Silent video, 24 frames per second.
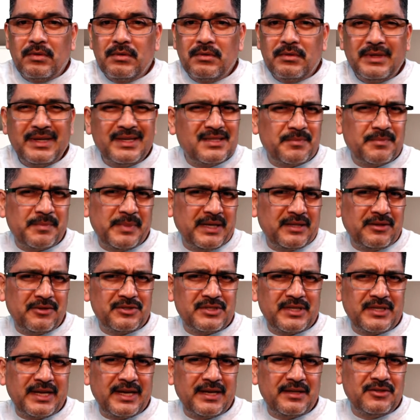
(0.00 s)
Inspectors
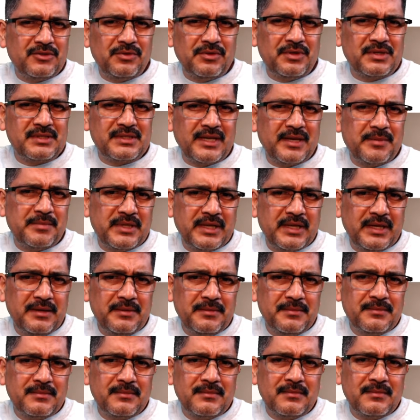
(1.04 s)
can't do the same thing.
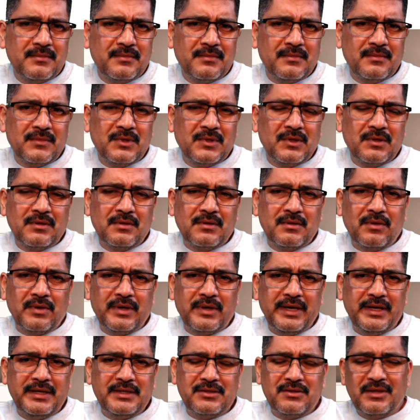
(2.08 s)

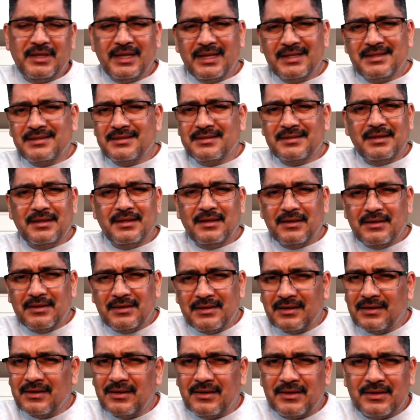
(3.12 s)
Okay, so that's
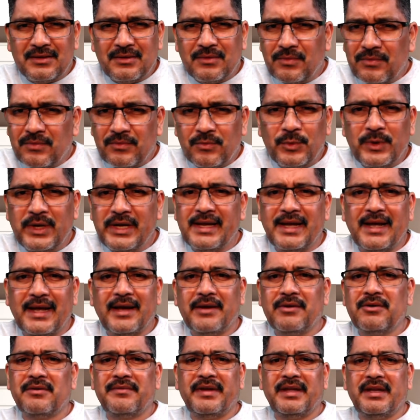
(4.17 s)
really
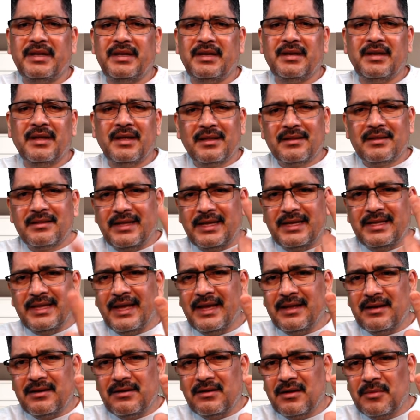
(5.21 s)
aggravating. They
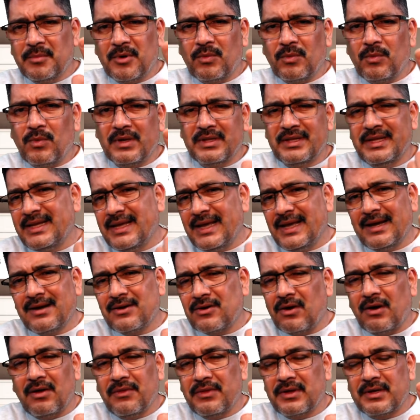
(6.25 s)
can't, number one, they can't
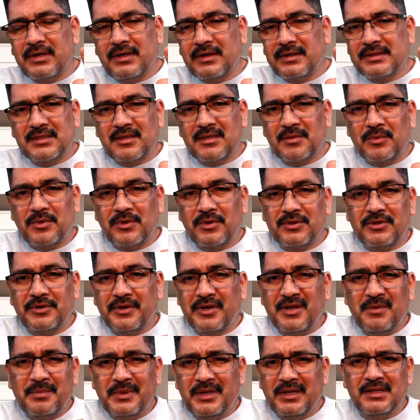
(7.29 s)
call the customer
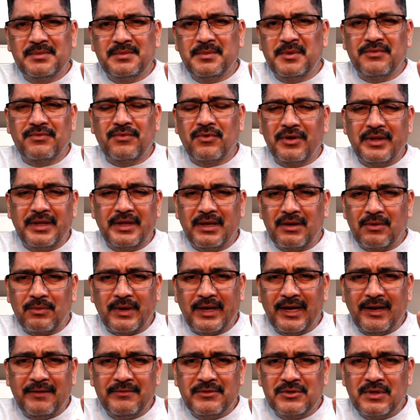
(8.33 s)
30 minutes before they
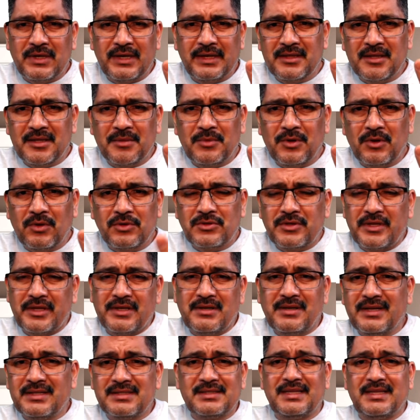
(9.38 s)
arrive to let them know so they're
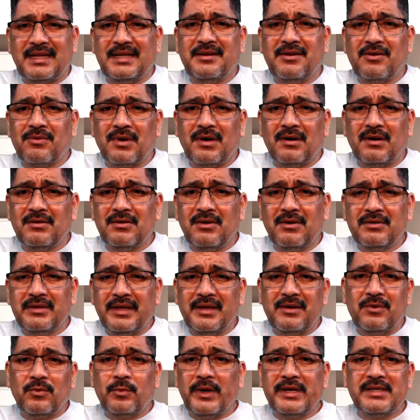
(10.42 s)
not standing around all day
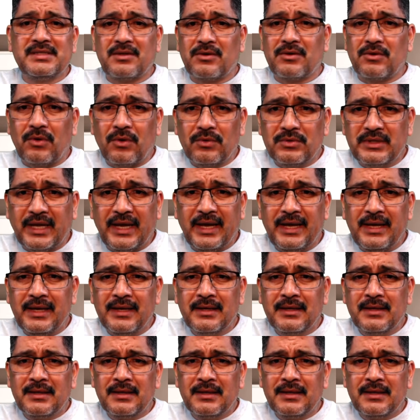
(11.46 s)
and waste their whole day.